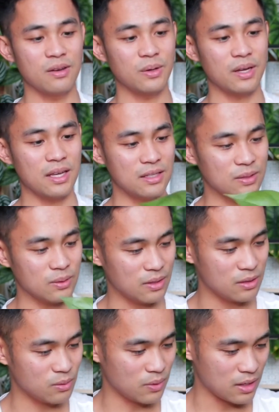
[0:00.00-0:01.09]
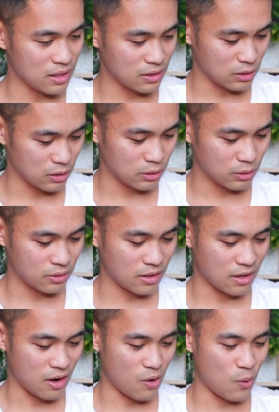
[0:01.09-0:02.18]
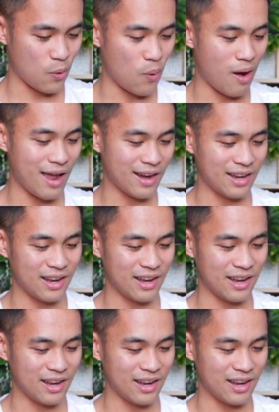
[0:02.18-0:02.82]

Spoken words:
Okay, so this one is looking quite